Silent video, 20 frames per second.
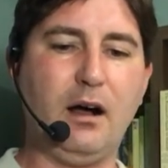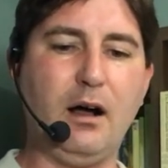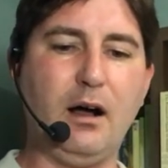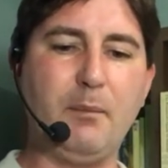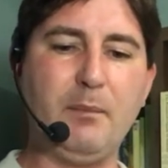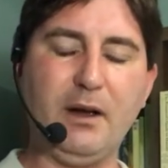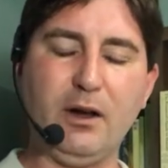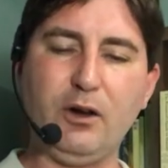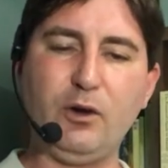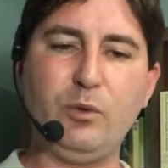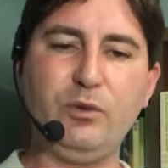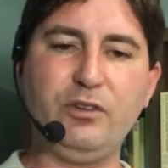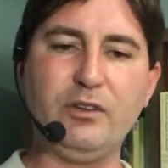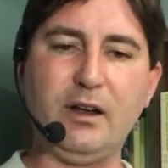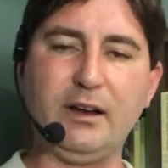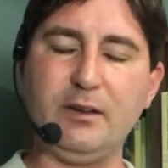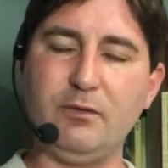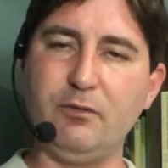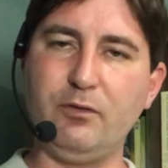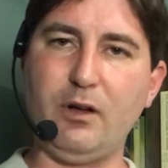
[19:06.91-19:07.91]
America was
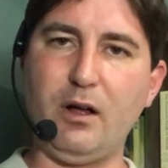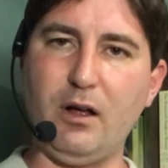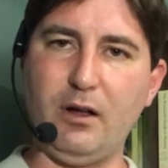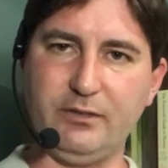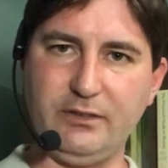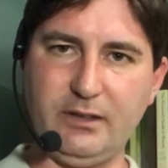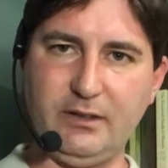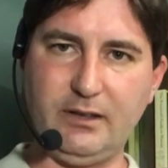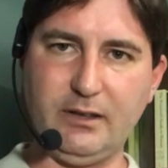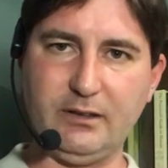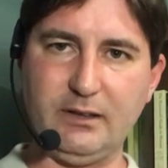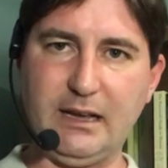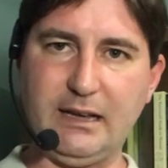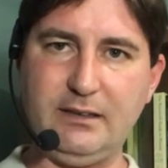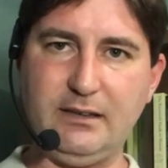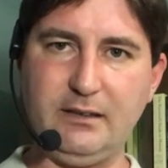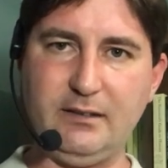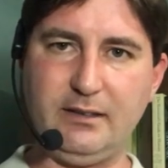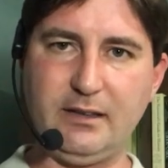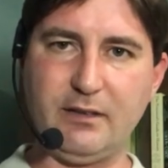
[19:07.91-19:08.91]
not involved until
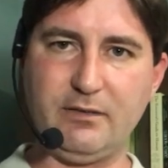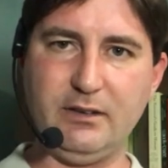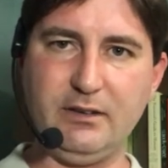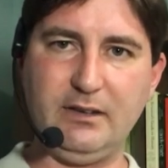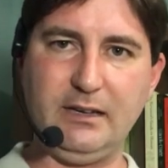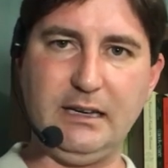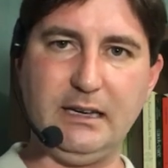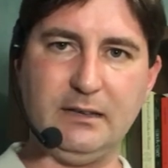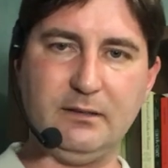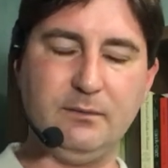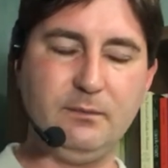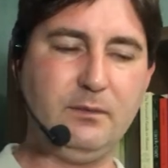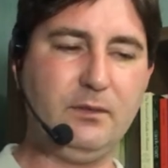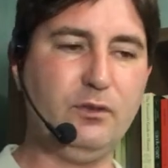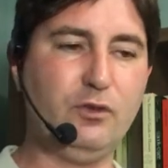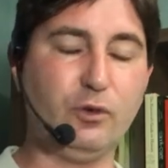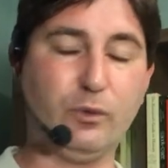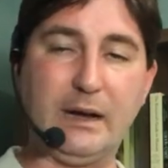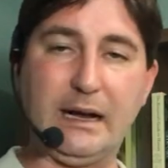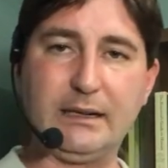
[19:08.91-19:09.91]
1917
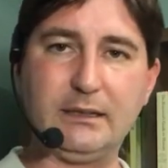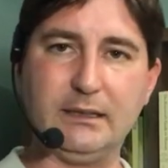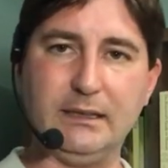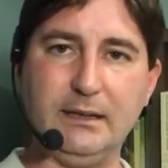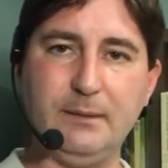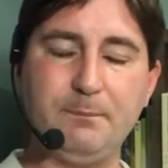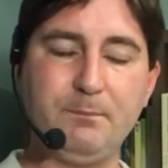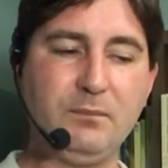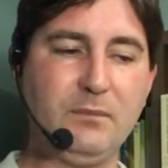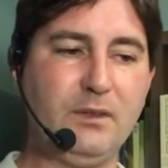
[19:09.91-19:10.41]
directly.